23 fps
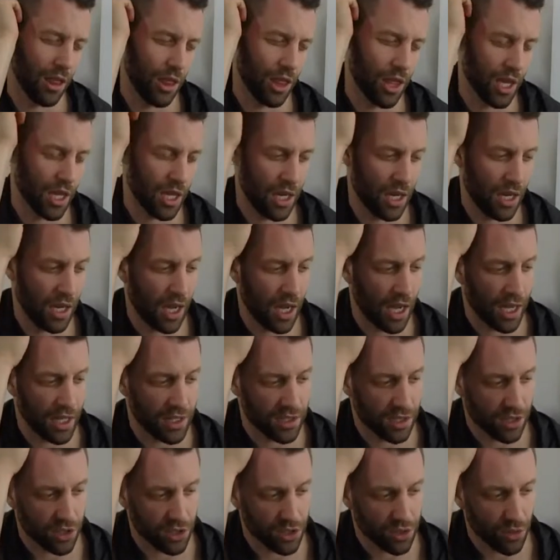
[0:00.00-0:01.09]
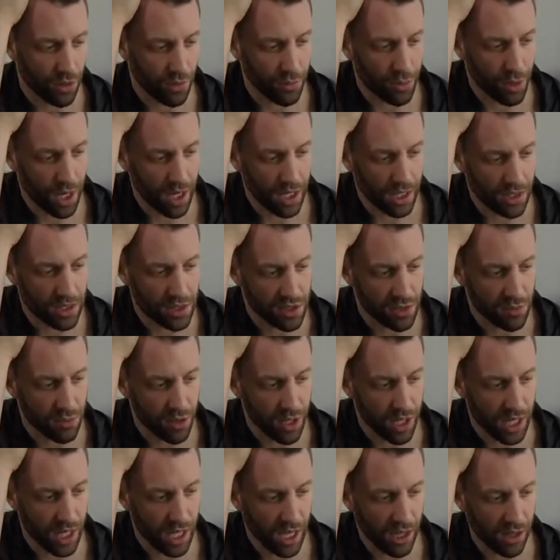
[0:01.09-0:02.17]
then I took a short break, did some
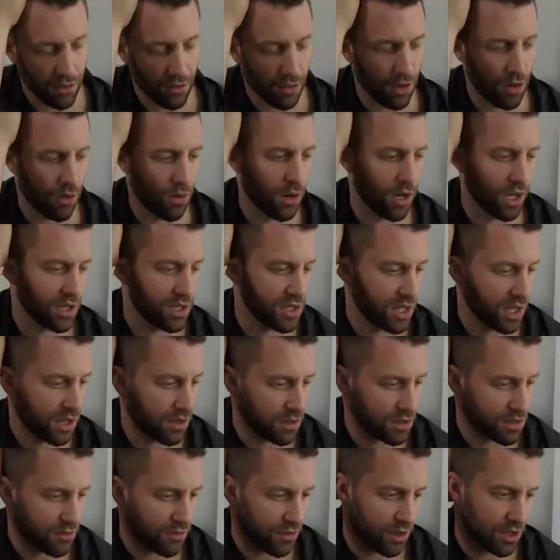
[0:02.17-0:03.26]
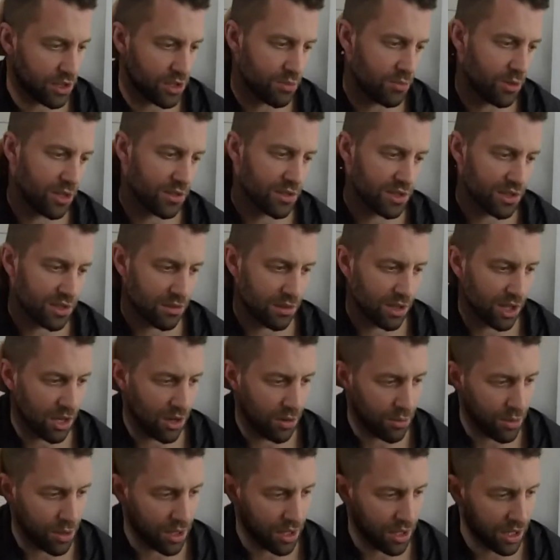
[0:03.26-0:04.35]
reading out of the Recording Secrets for the Small Studio
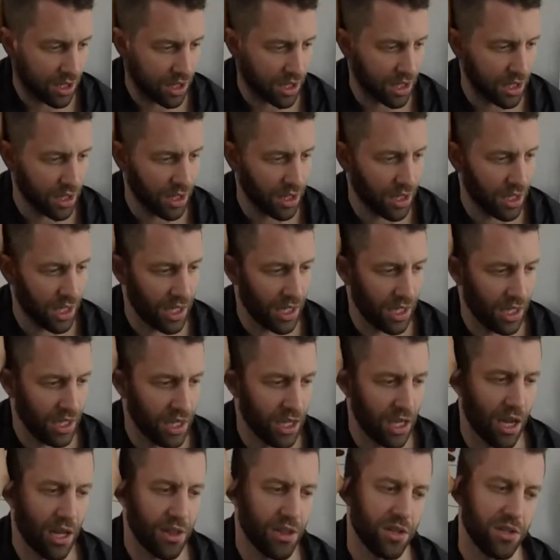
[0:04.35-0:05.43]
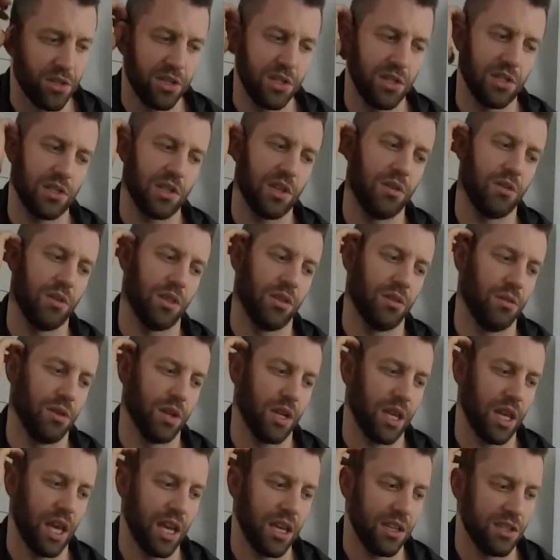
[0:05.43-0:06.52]
book. Uh, the is just going through a
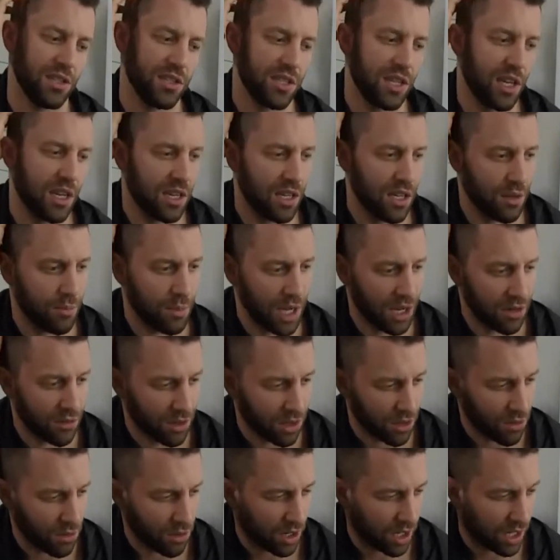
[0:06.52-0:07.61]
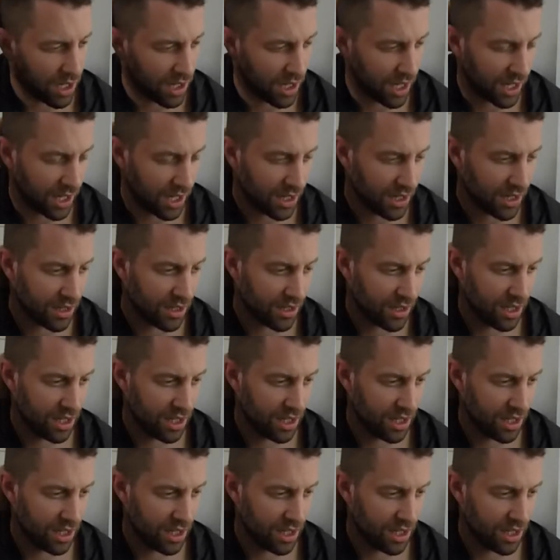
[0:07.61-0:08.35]
case study about recording like a